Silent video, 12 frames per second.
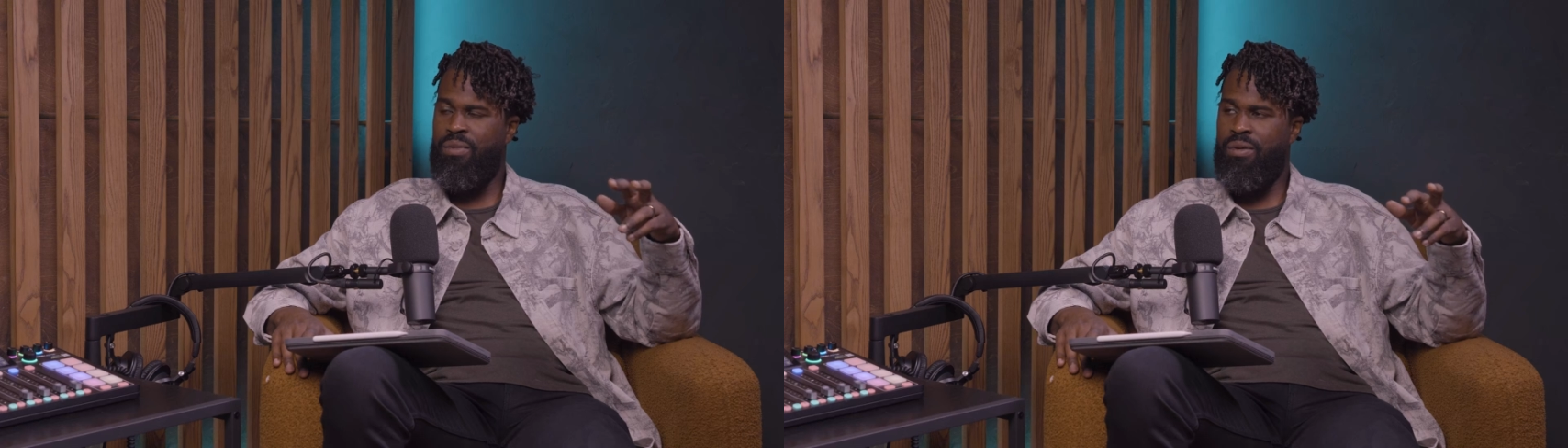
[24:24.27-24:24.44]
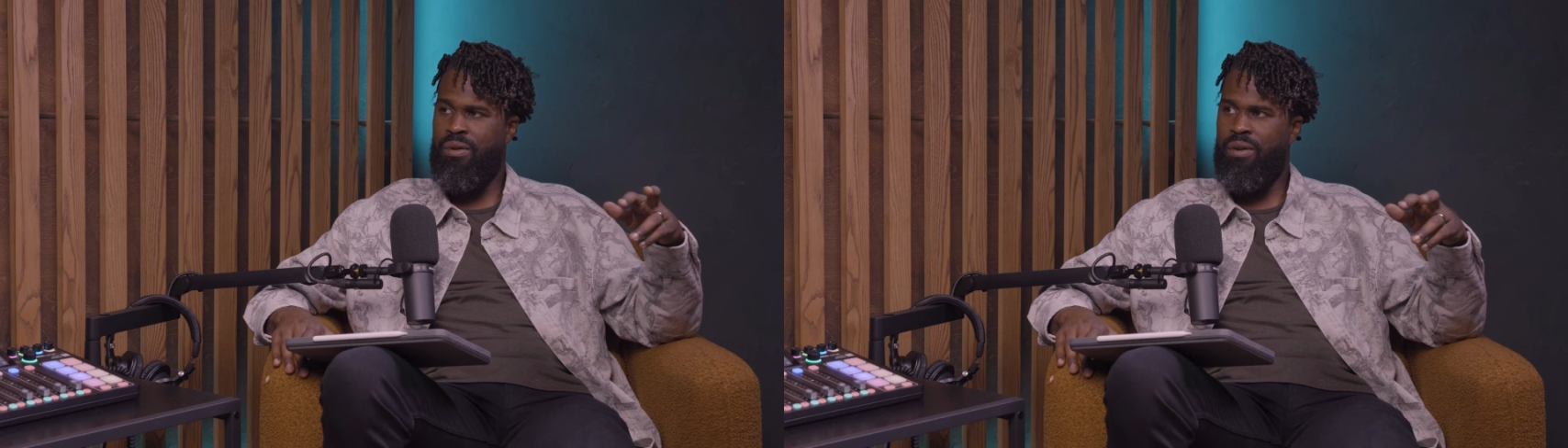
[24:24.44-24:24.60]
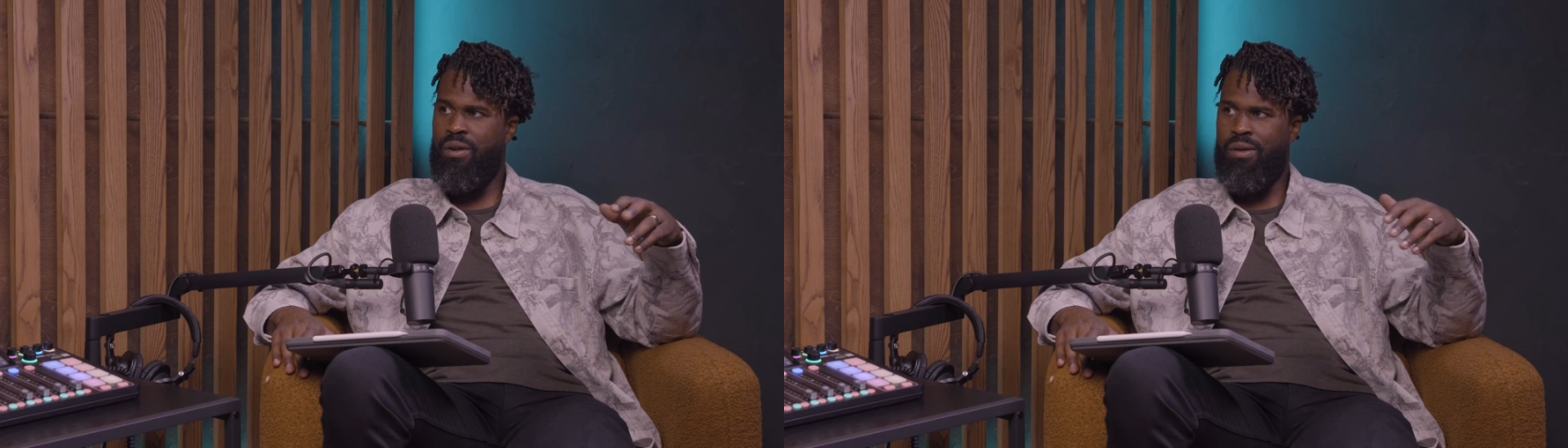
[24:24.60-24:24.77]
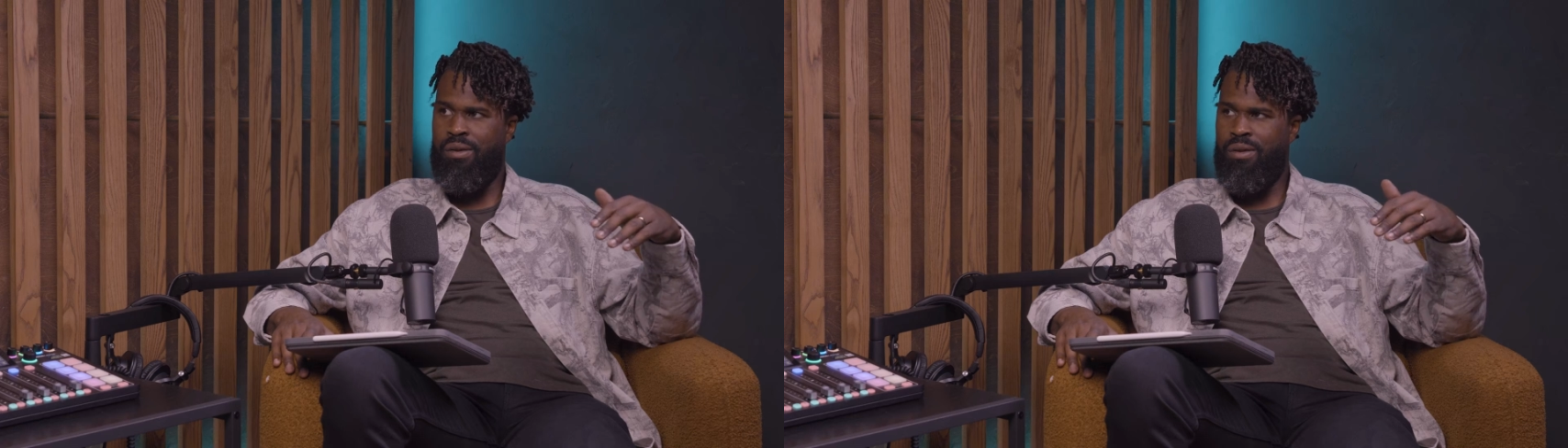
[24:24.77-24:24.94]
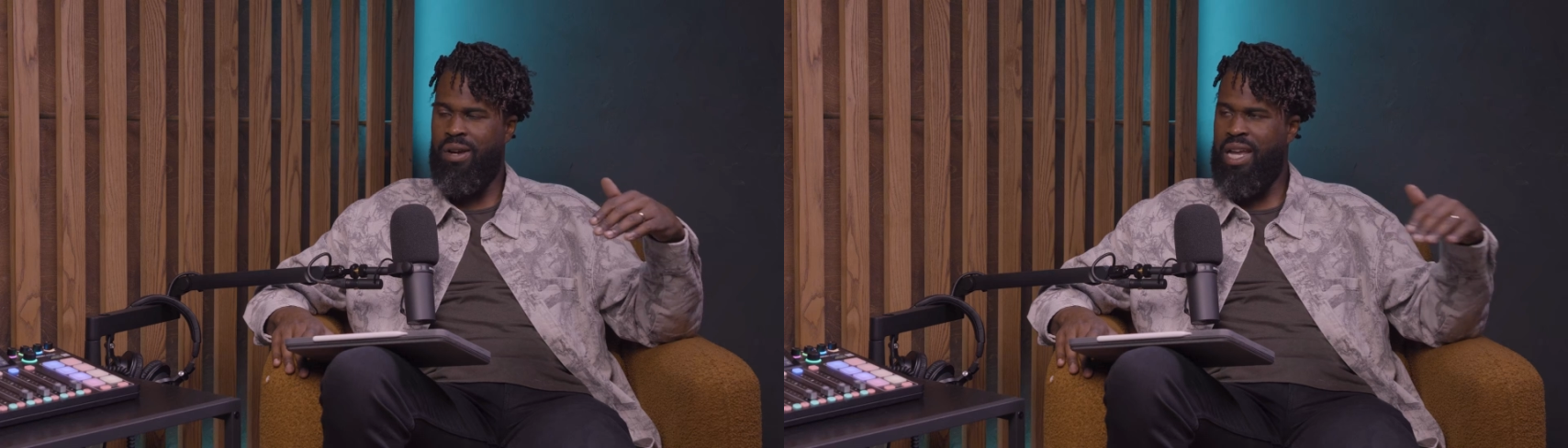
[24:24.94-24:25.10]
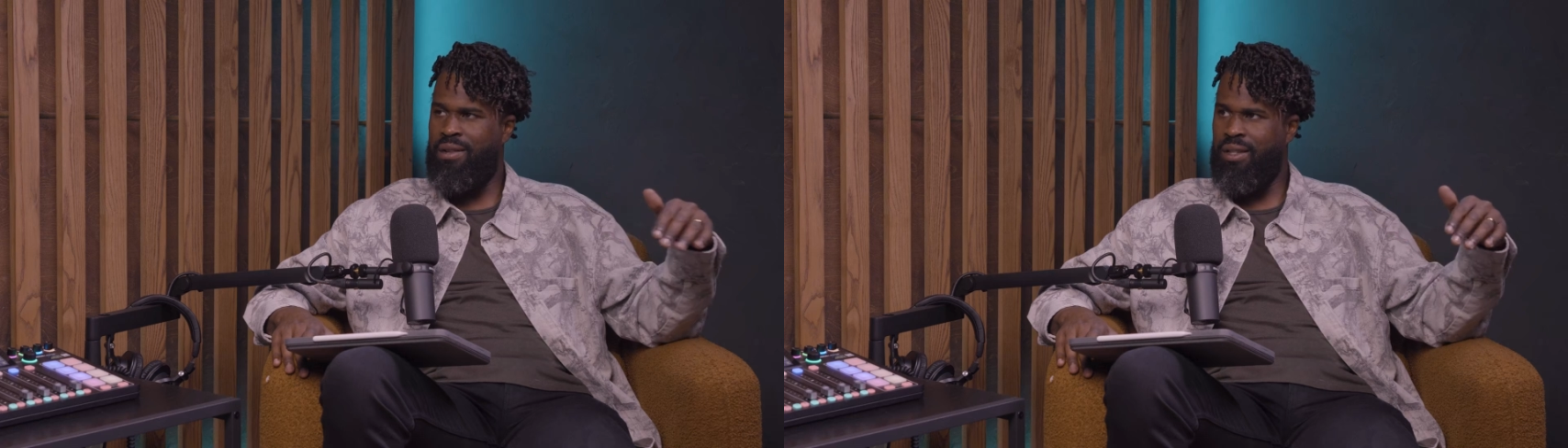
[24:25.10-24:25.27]
more,
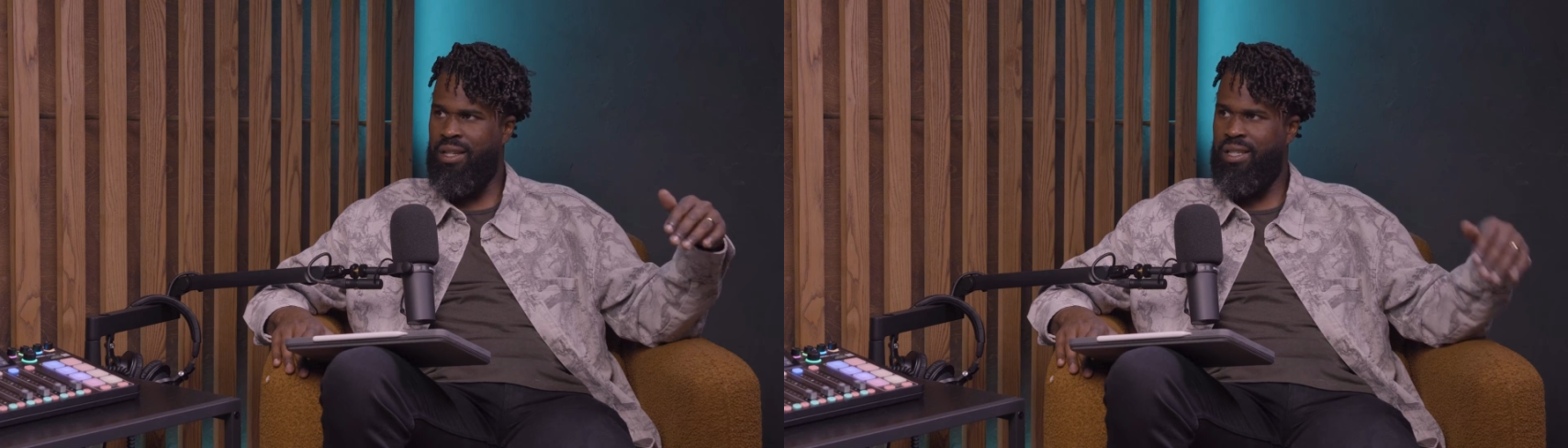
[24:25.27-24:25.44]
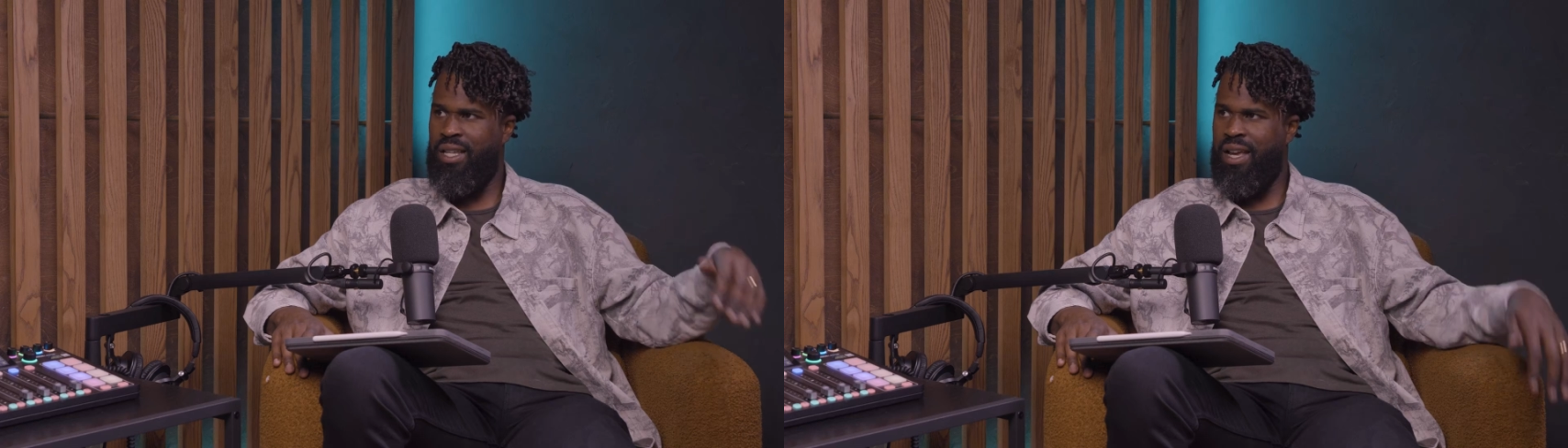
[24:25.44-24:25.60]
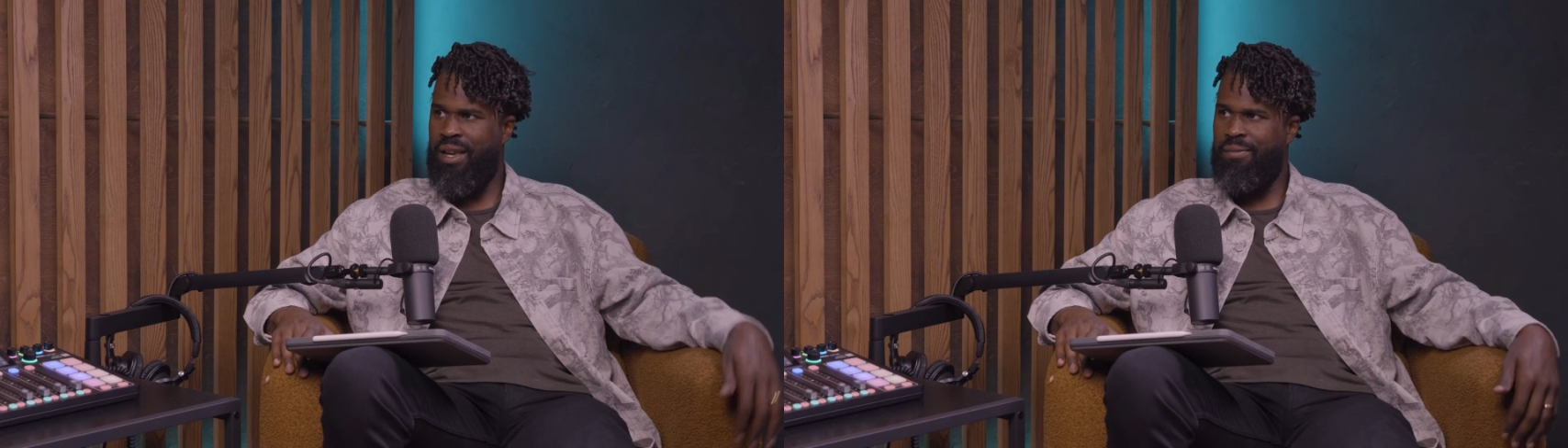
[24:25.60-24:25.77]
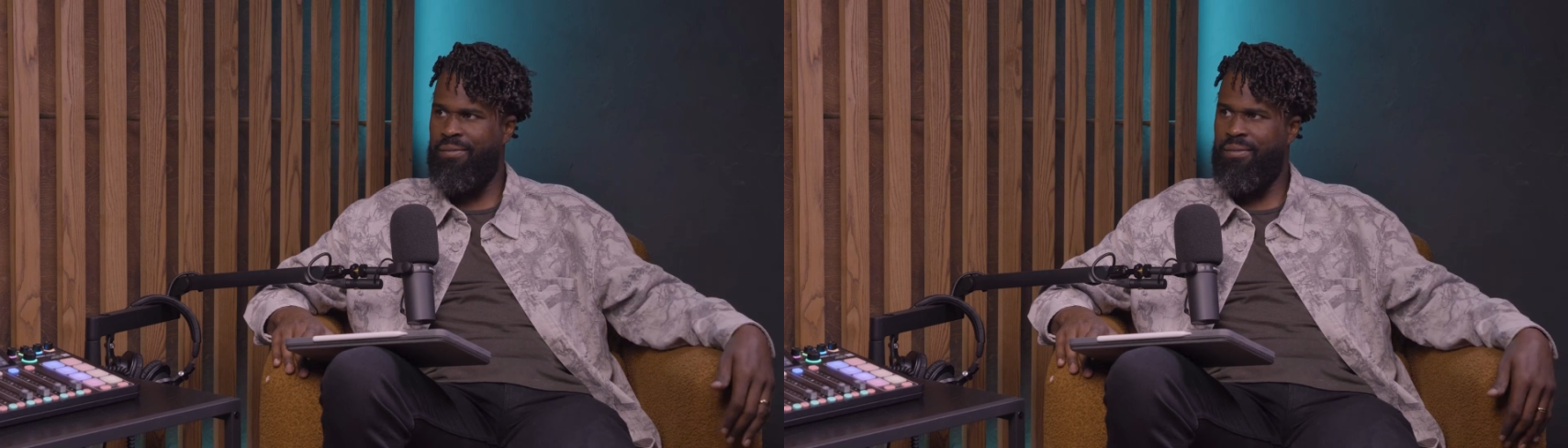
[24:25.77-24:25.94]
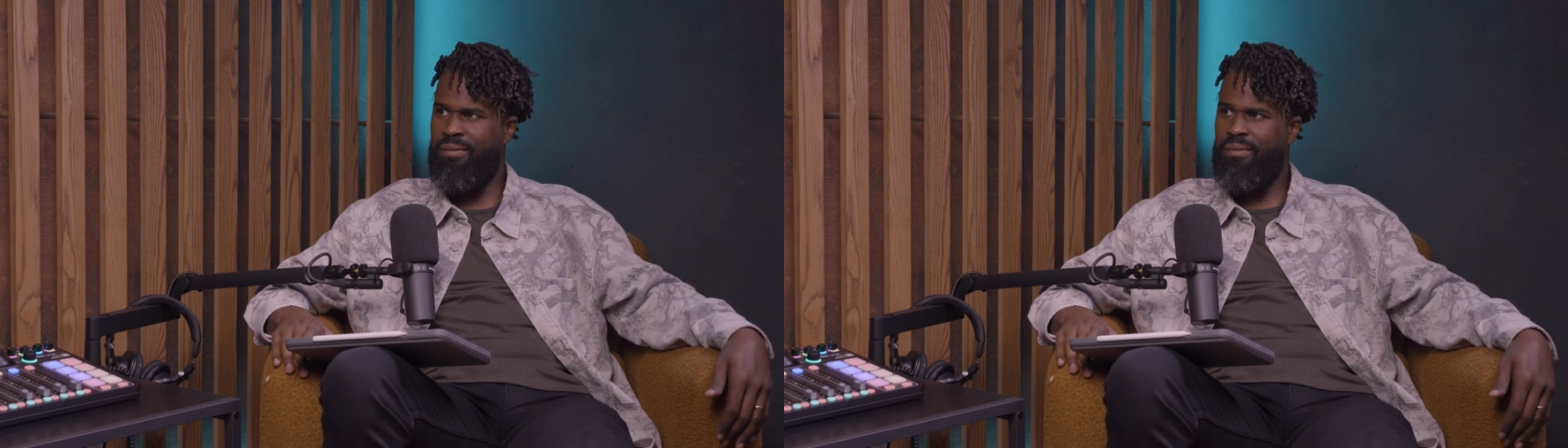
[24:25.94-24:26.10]
or equally the same?